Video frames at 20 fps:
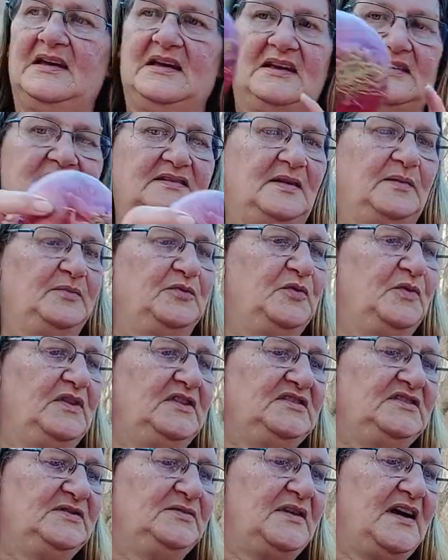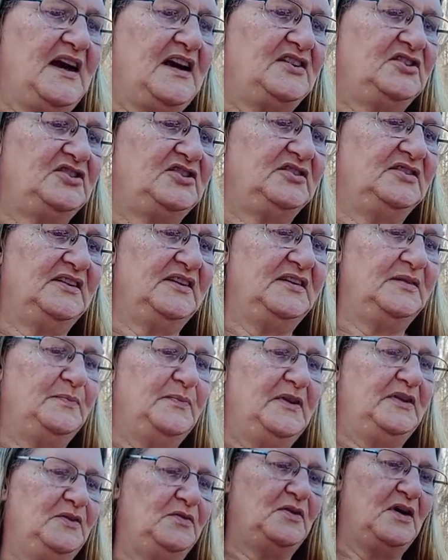is I'm going to actually
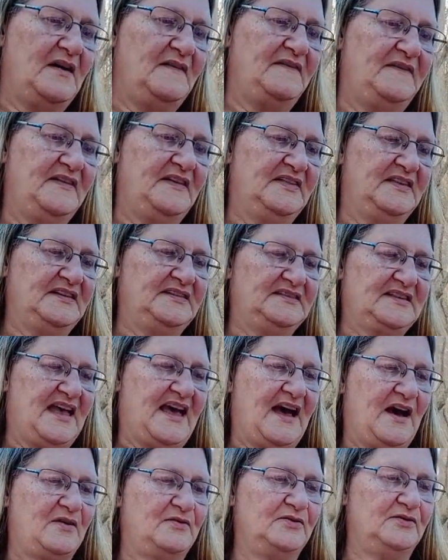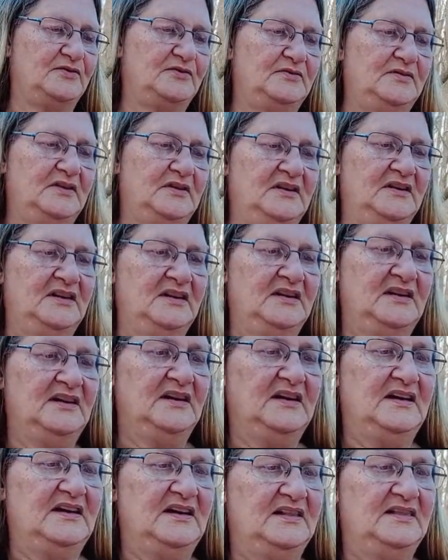peel off this outer
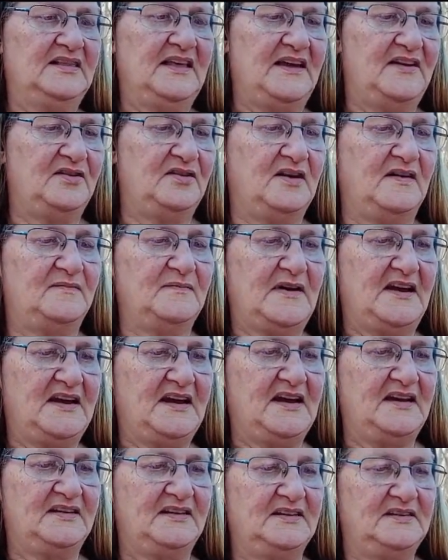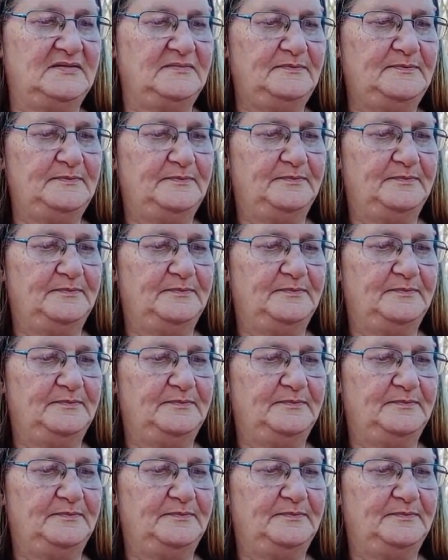layer of my onion.